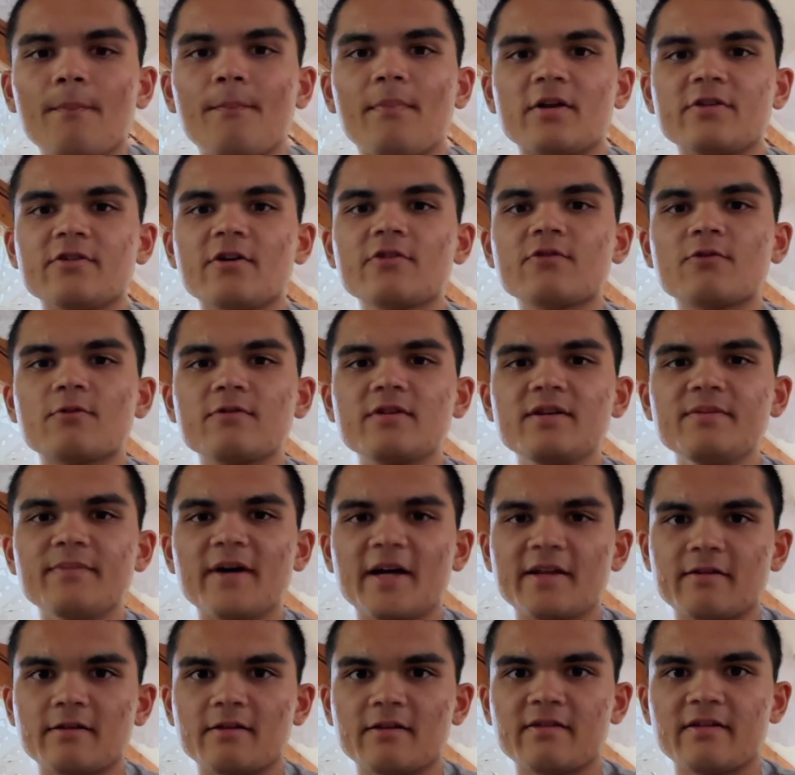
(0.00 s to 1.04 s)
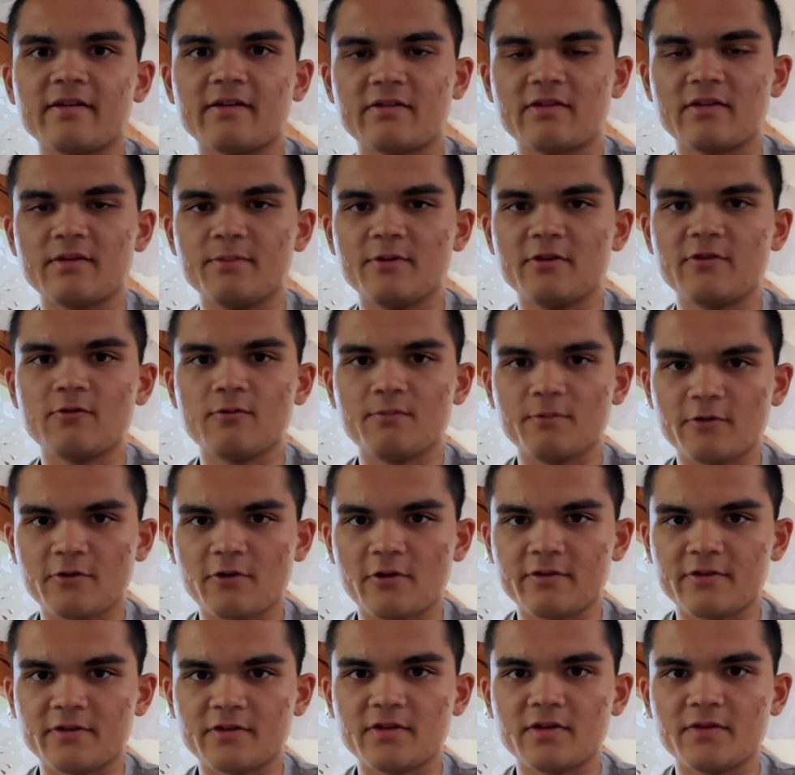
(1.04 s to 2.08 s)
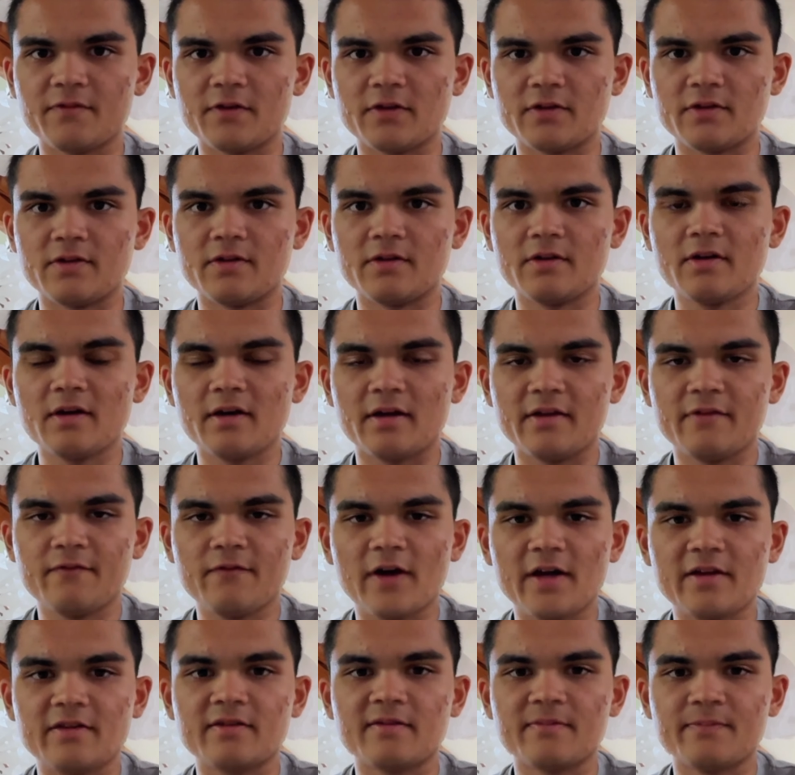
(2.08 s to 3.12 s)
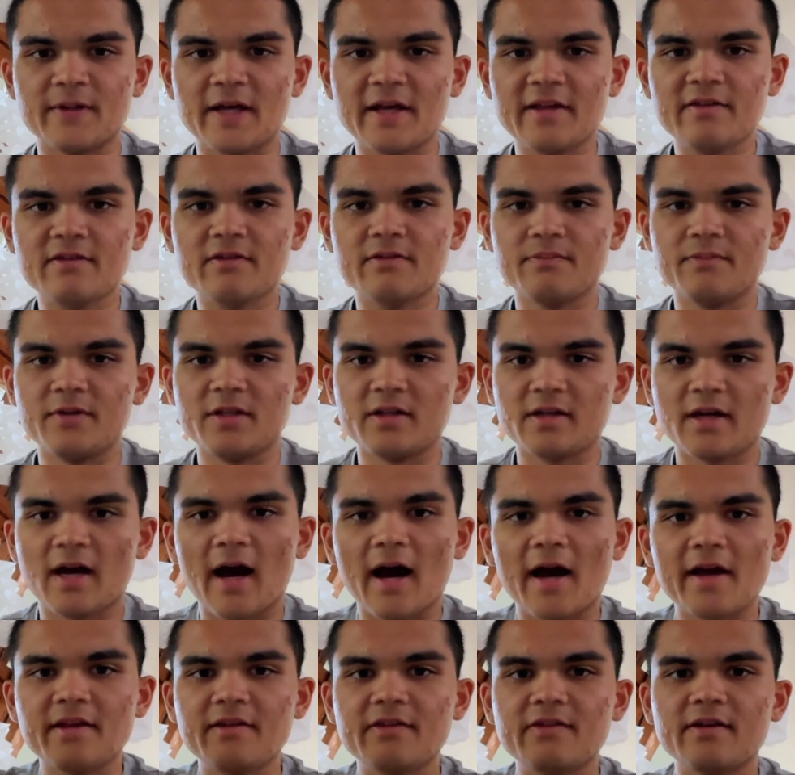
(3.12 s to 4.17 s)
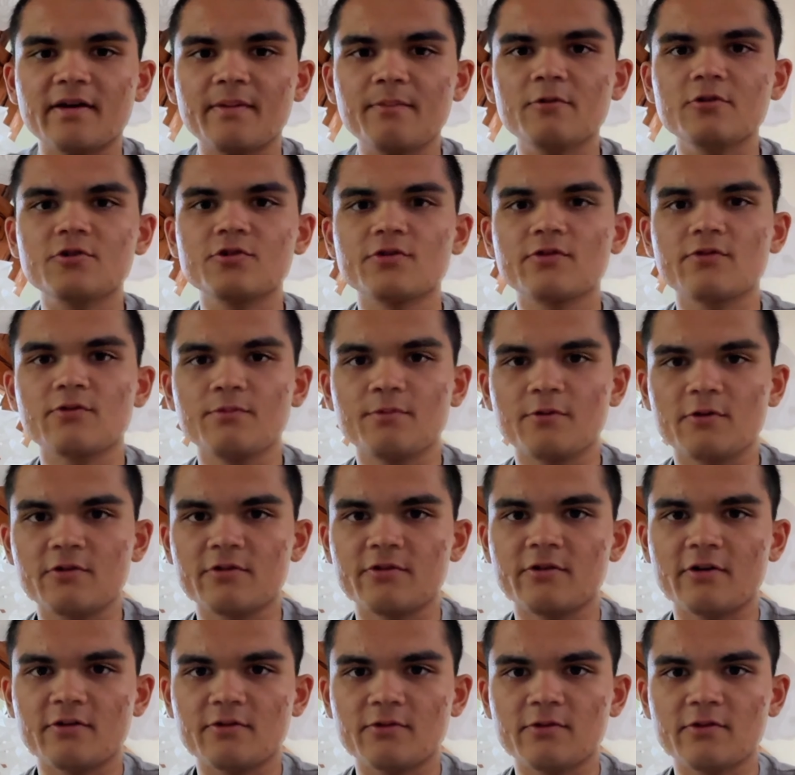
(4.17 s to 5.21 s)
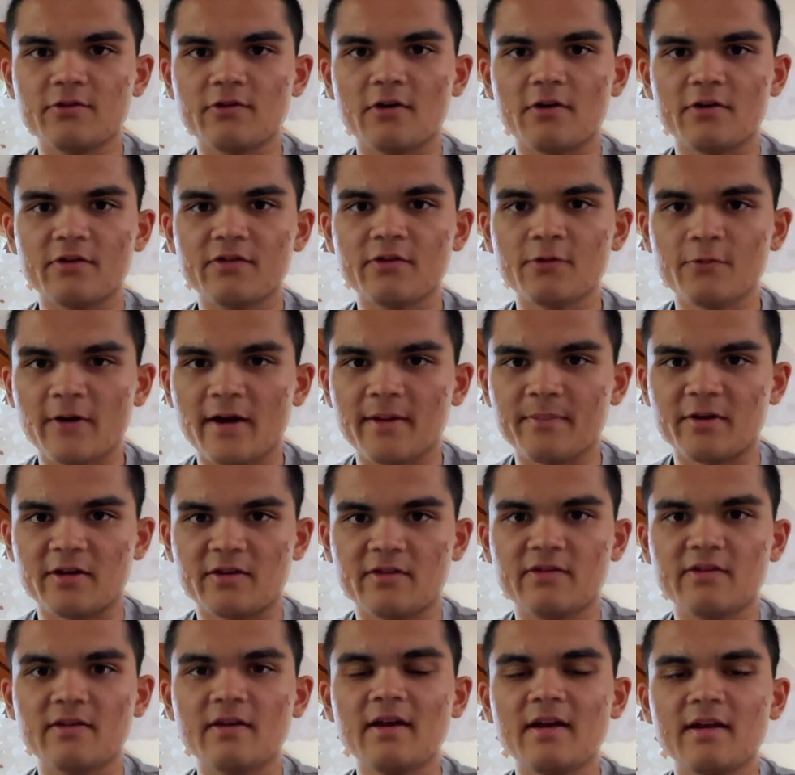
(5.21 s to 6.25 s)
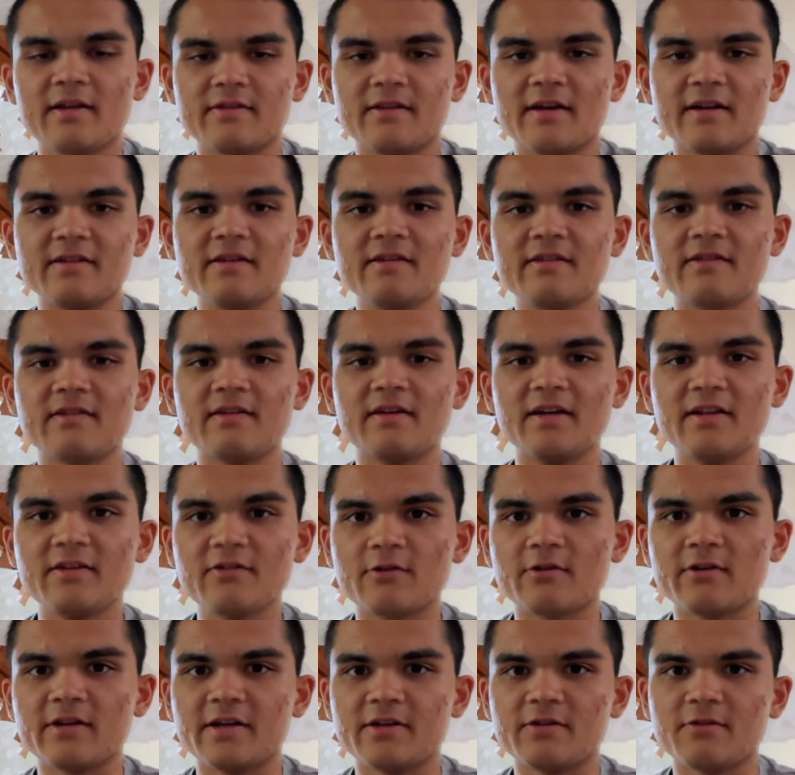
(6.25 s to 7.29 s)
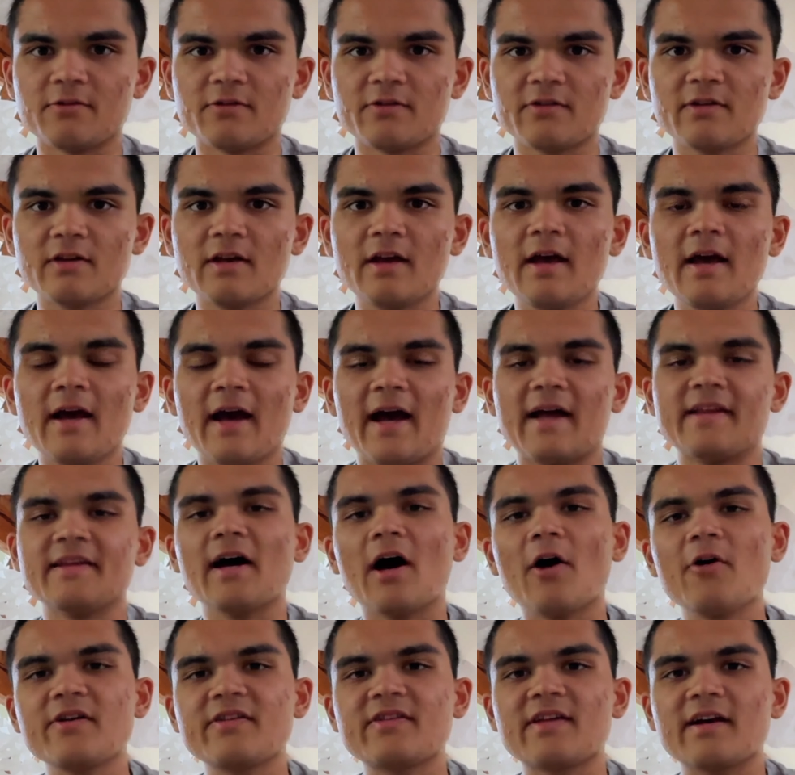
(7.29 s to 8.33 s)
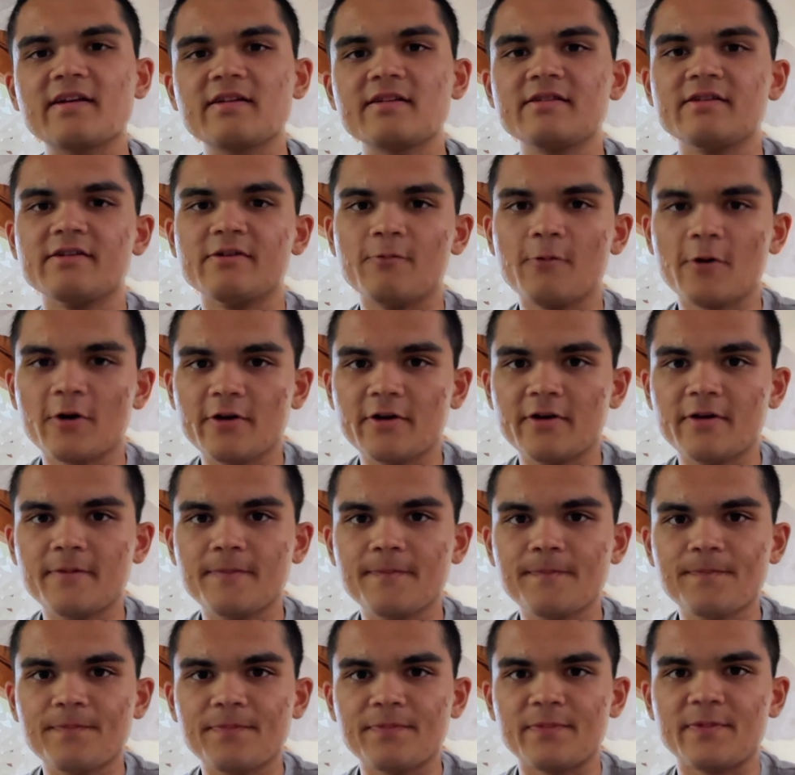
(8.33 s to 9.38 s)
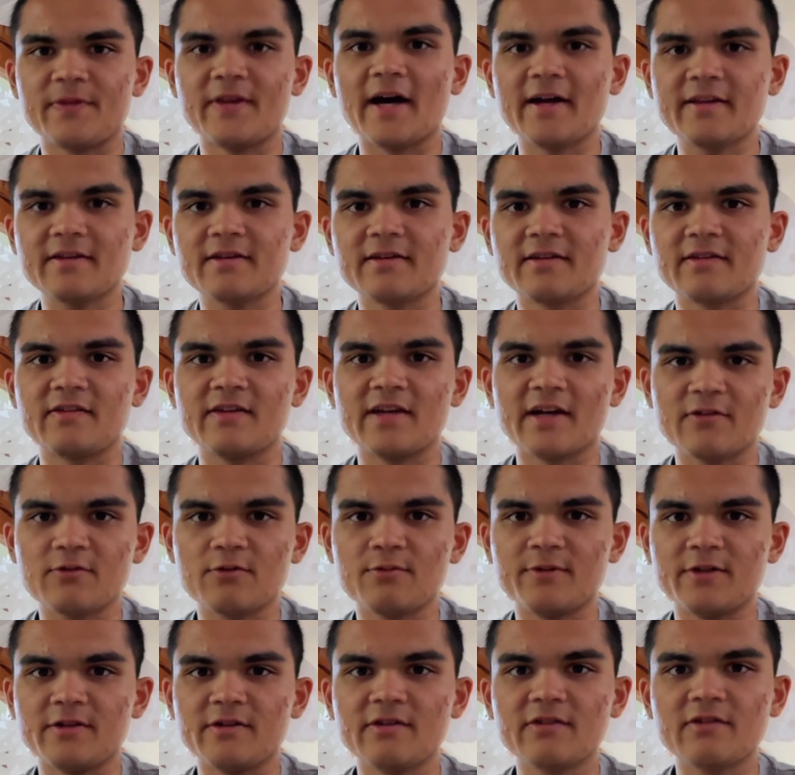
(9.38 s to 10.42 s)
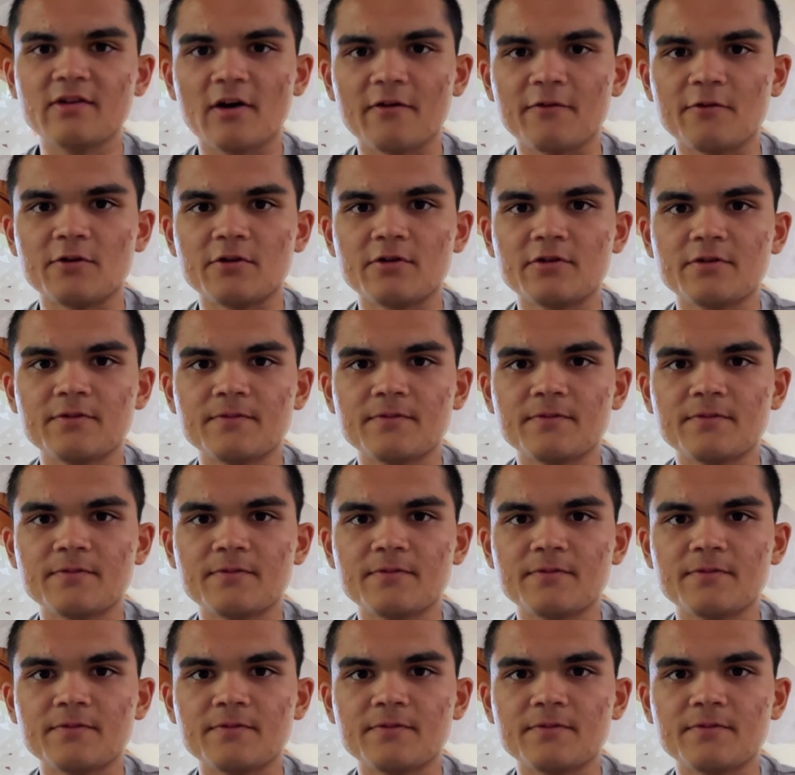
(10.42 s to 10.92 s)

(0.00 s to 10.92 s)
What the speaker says: But not only metals exhibit superconductivity. In fact, the best, meaning highest temperature superconductors are ceramics, that is, insulators. And how exactly they work, that has yet to be discovered.